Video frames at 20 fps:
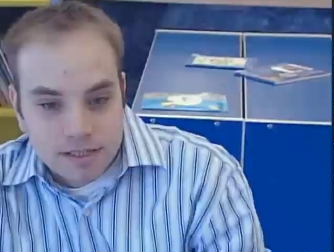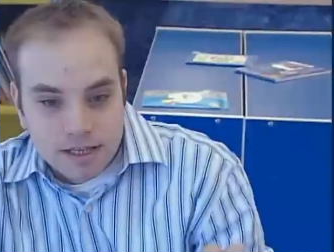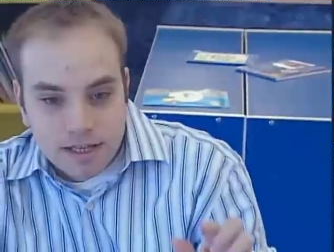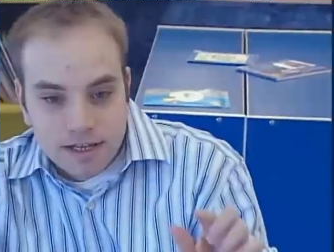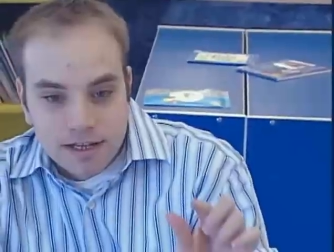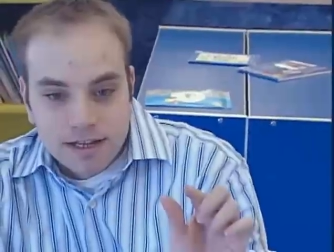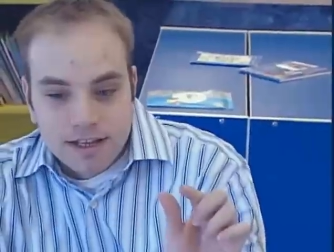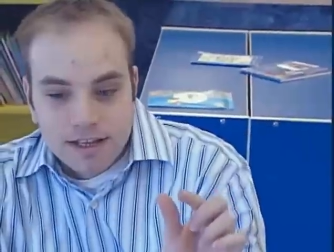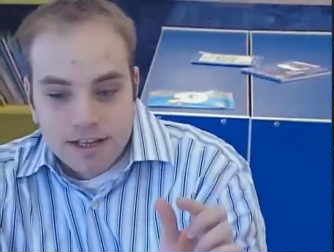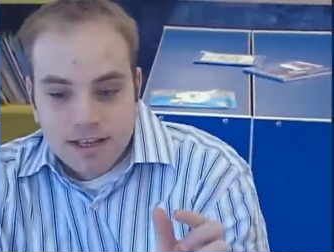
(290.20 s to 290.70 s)

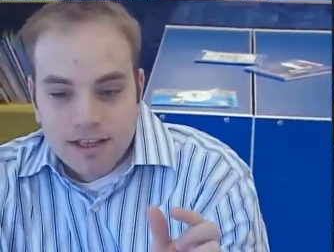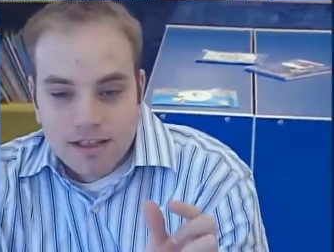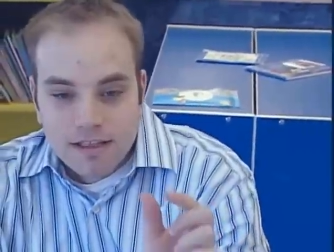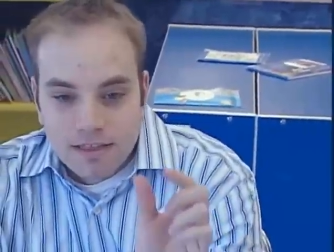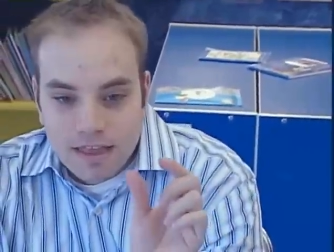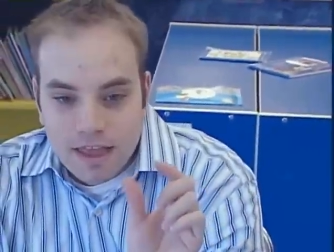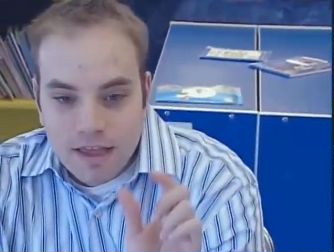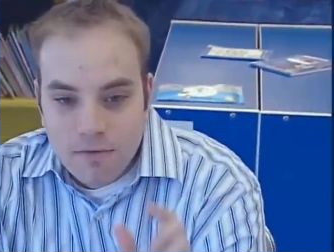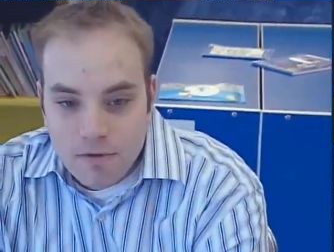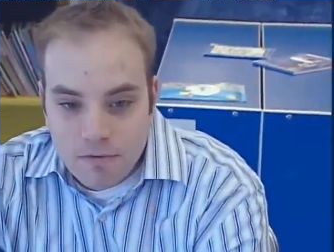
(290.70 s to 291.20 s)
When in
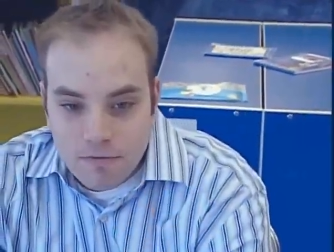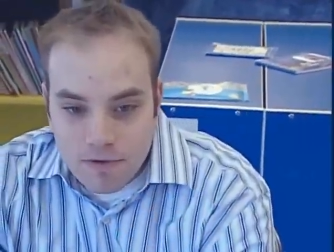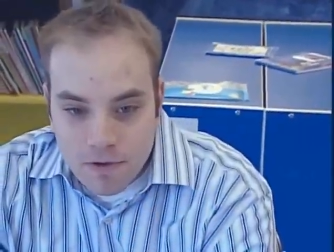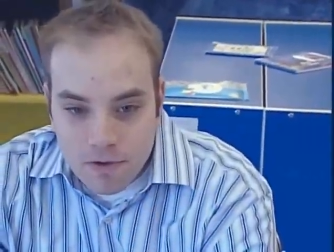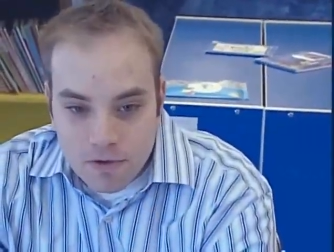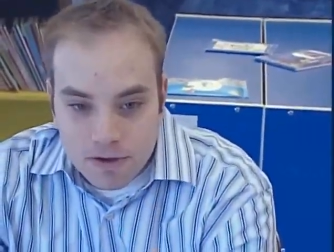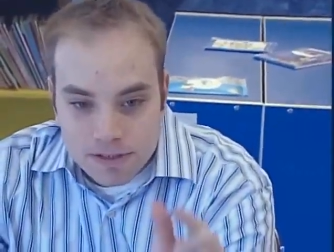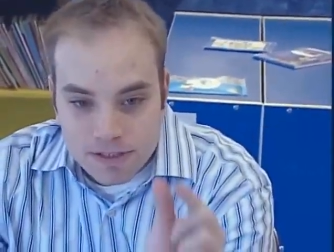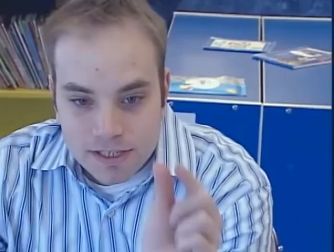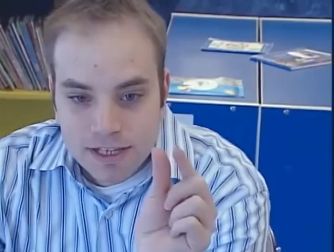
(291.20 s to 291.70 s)
the year did
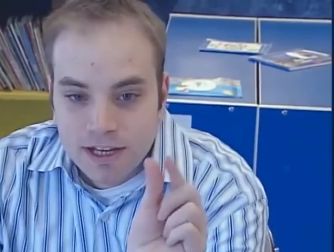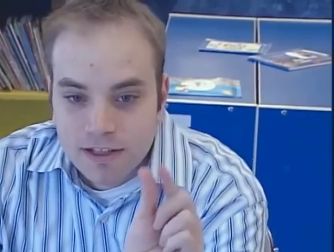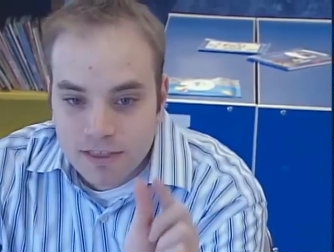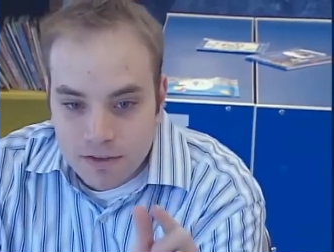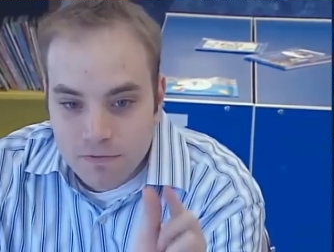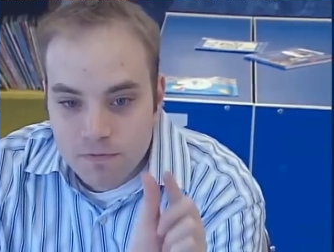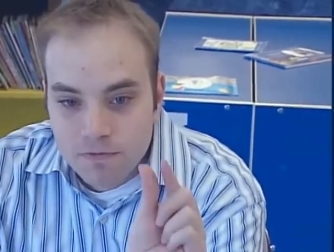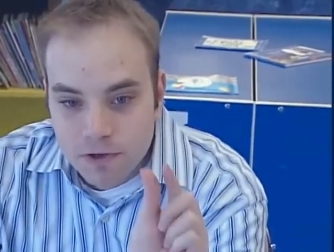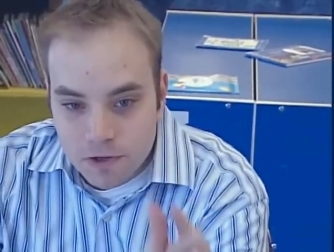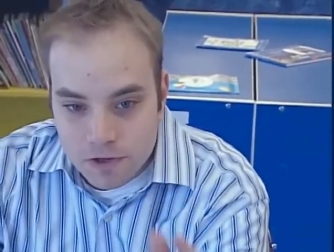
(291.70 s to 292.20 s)
we teach it?
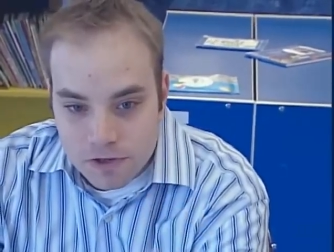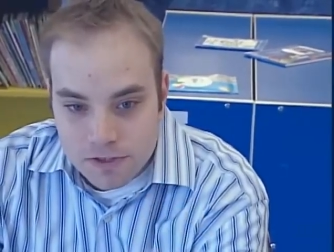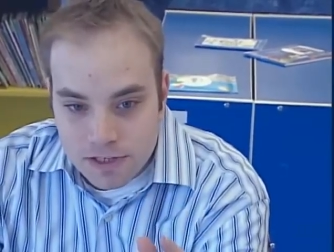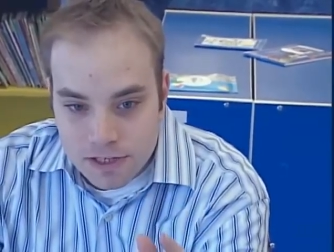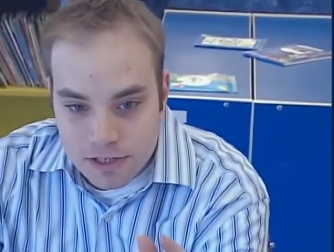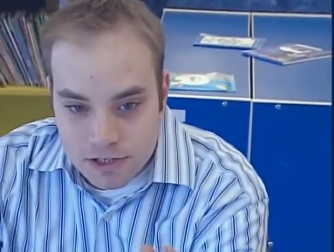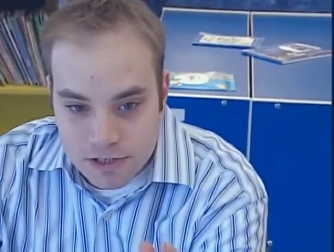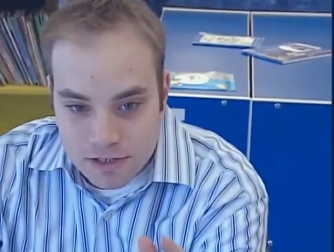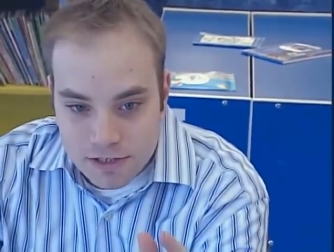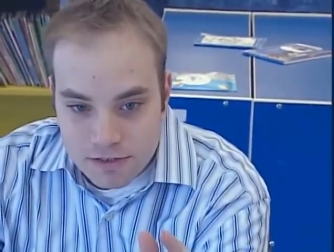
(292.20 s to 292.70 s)
First
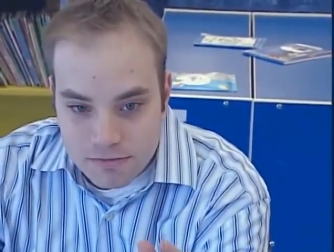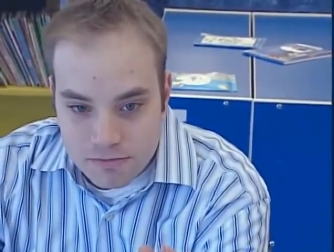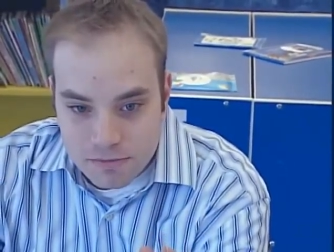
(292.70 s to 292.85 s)
digit.